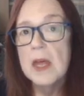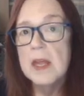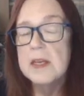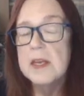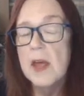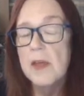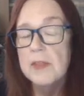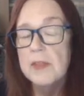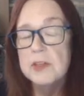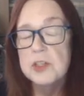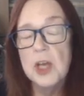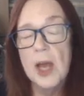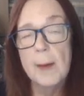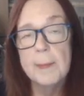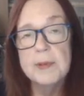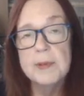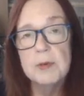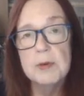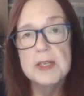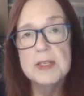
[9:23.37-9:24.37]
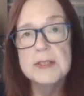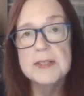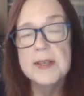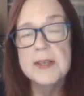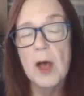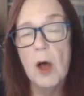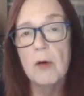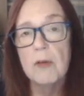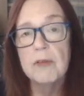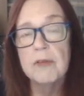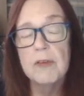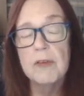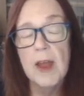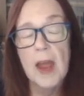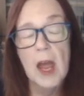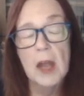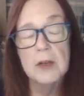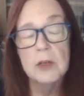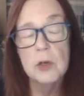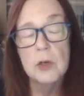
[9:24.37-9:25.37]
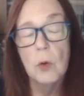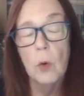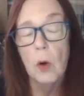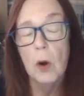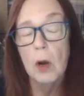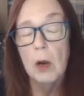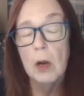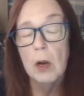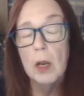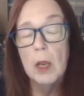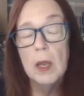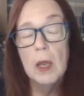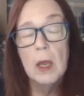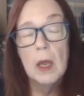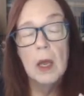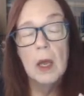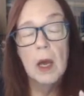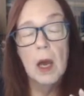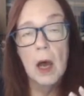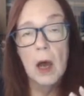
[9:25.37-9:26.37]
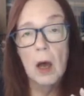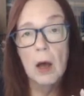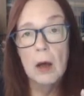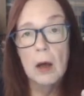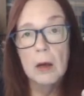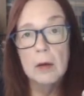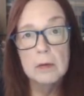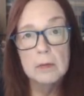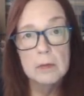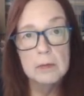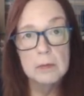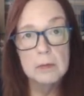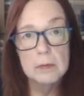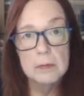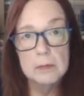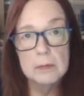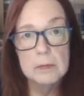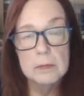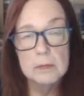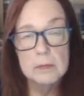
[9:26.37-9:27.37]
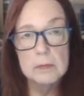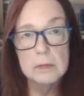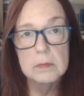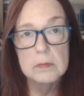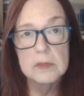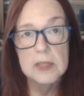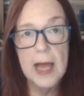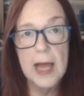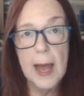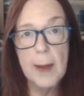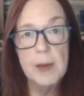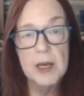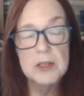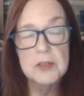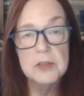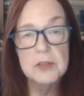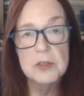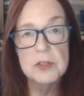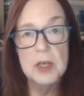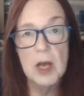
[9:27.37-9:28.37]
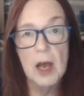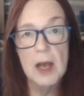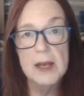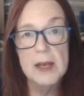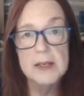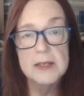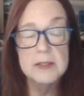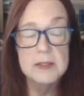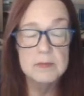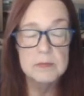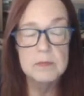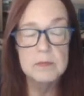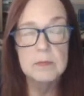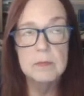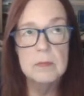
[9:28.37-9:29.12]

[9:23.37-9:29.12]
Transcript: Now, the chapter itself and your uh, lab exercise,